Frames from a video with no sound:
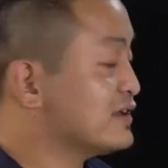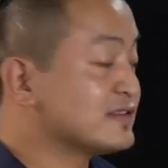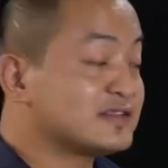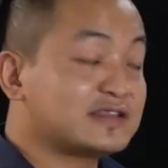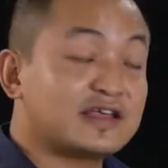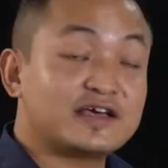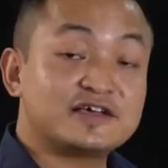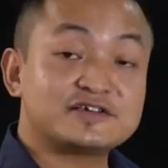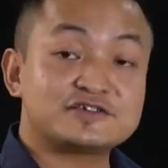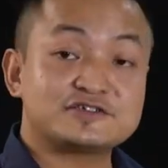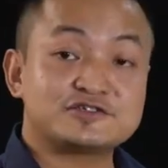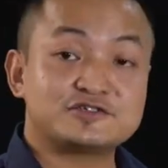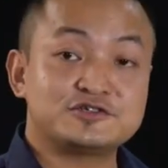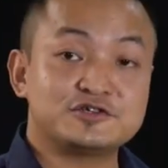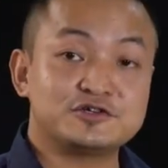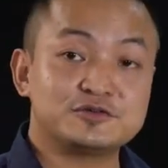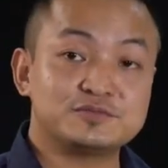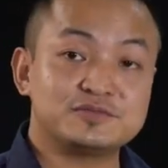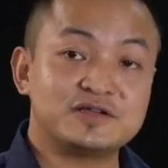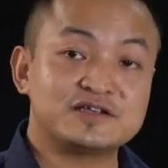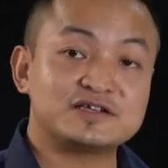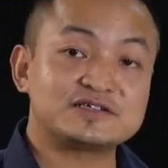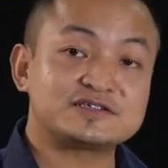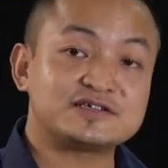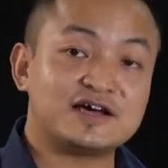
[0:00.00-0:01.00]
test tube
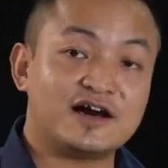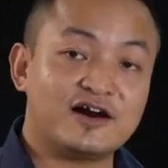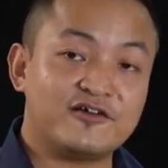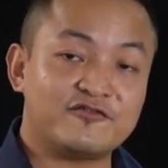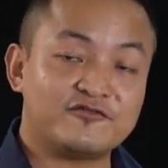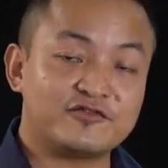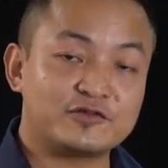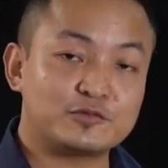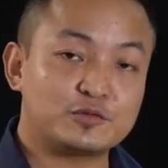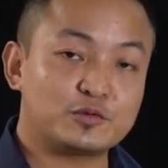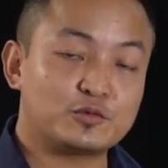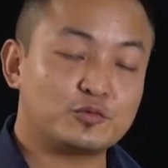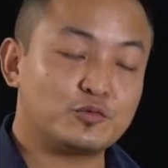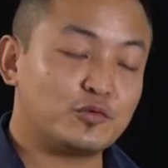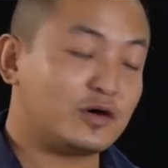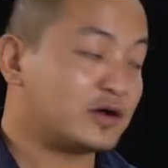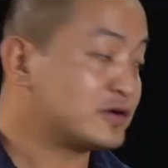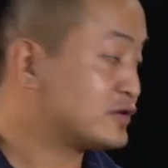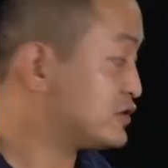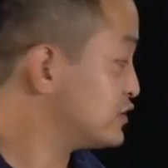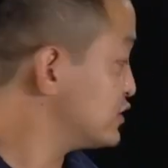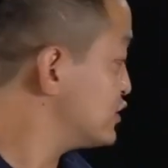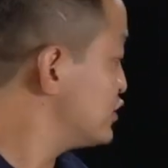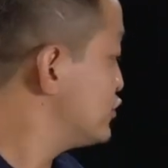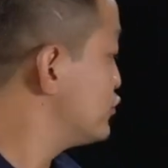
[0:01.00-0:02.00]
that is half filled with
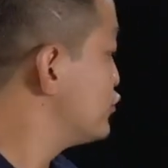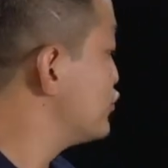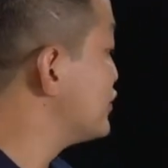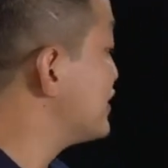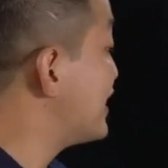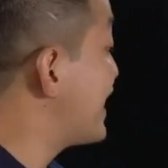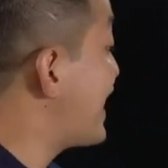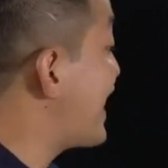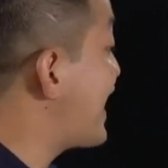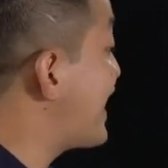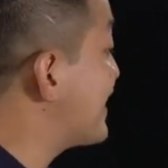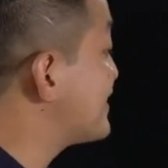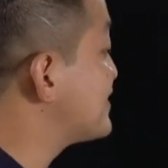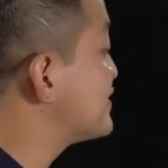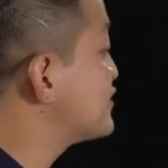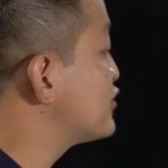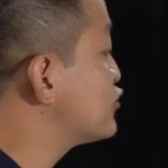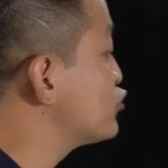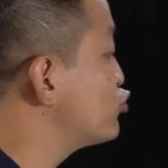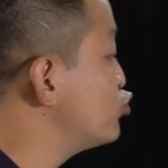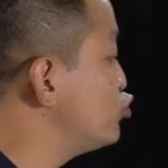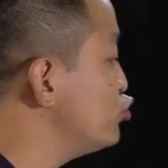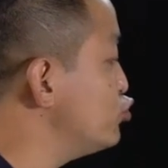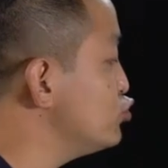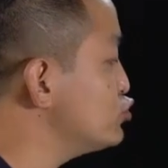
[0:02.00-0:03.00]
water, we'll add
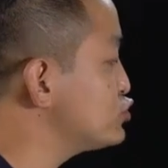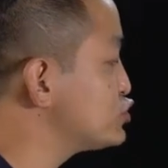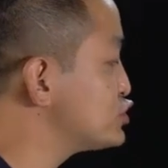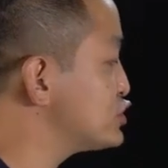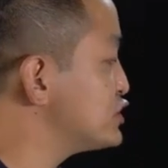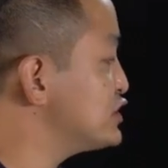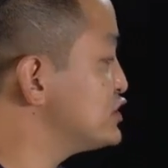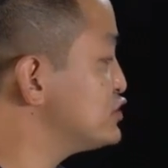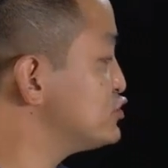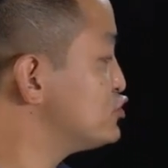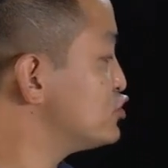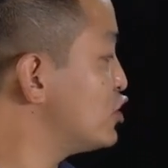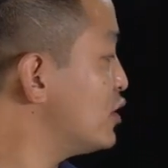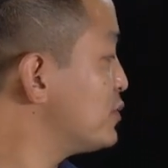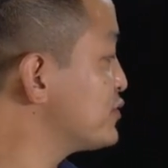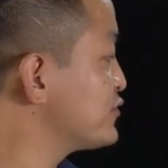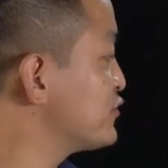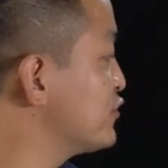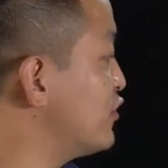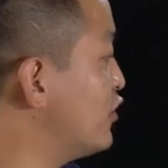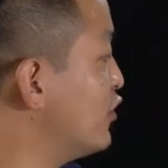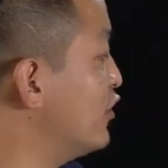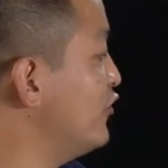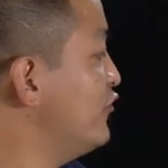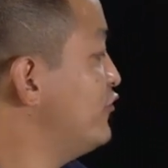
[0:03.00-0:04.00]
2-3 drops
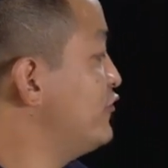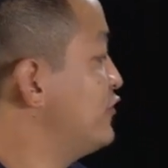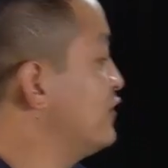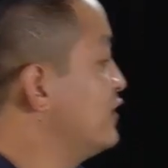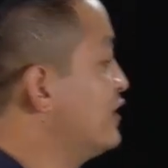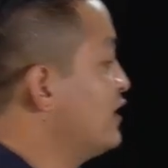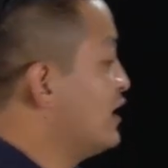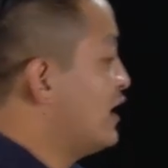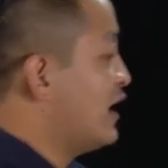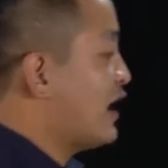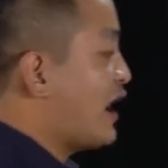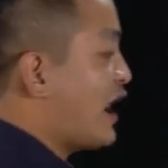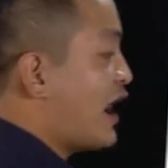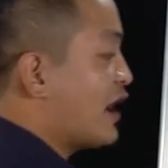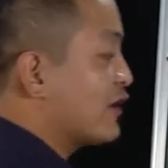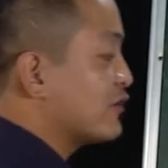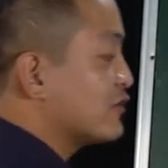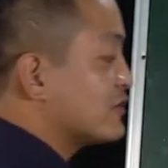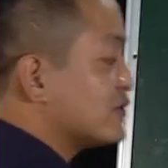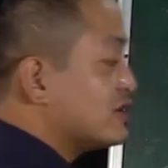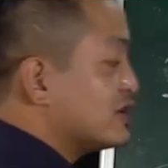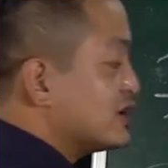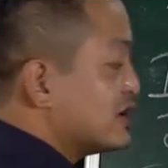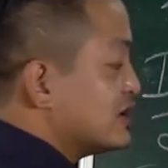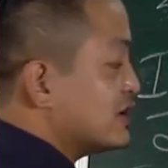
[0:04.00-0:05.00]
of
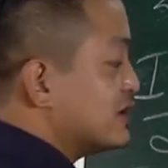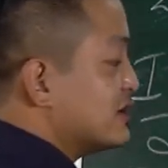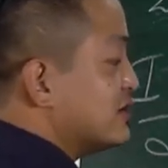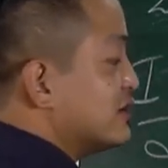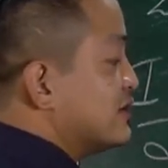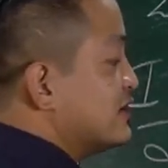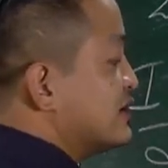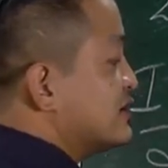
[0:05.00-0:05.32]
iodine.